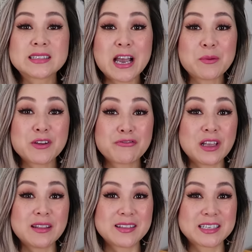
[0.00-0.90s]
it's time to
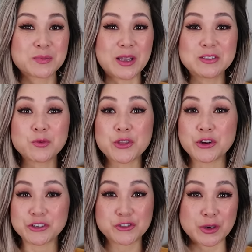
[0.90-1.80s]
fill in the space with
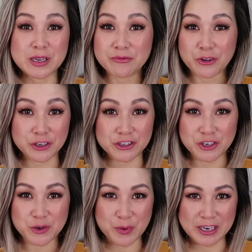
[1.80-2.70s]
your dream
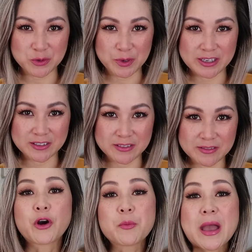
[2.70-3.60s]
furniture arrangement.
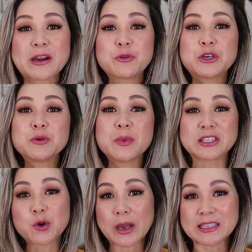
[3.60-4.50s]
For a bedroom,
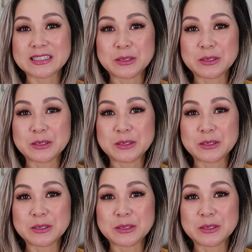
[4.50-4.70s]
it's quite